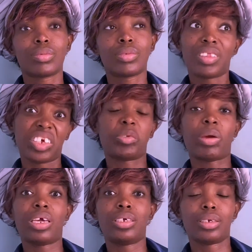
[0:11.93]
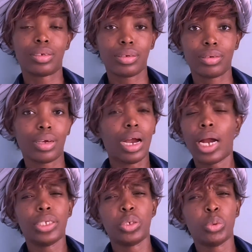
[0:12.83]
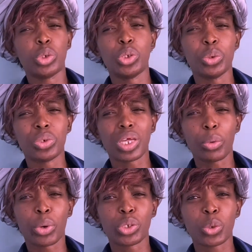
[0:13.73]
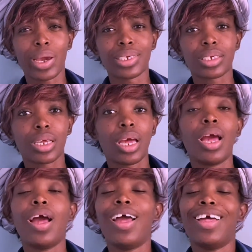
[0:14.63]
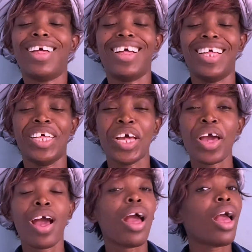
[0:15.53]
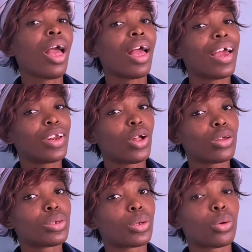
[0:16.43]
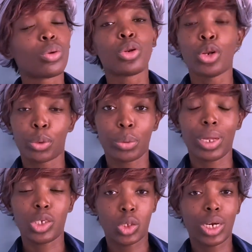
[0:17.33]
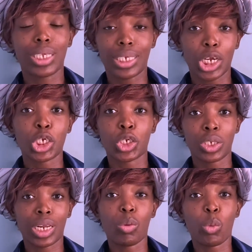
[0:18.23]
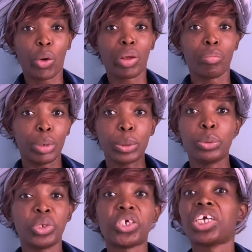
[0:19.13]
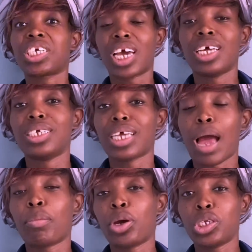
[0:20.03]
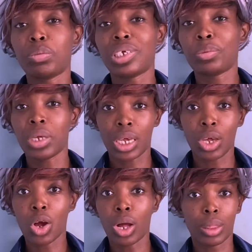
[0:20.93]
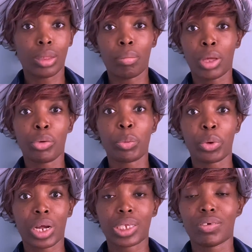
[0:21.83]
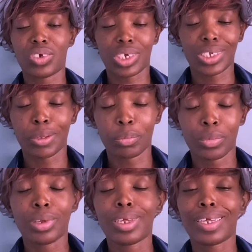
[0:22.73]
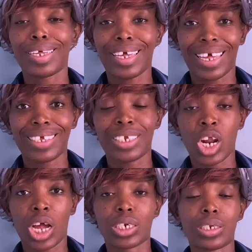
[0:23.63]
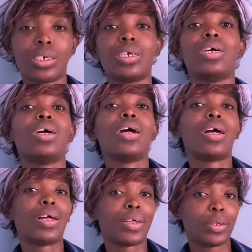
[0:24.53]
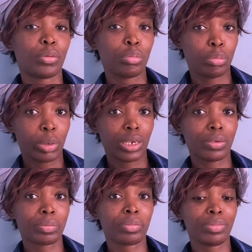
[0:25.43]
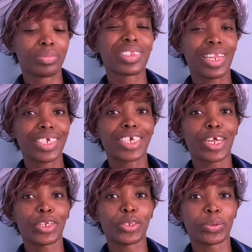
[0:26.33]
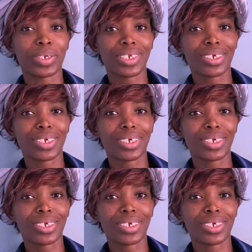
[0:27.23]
the space. I didn't want to use that word twice. And also, no, it's not intentional that I'm wearing blue just because I'm going to be speaking on the male reproductive system. It's not. But let's get into it.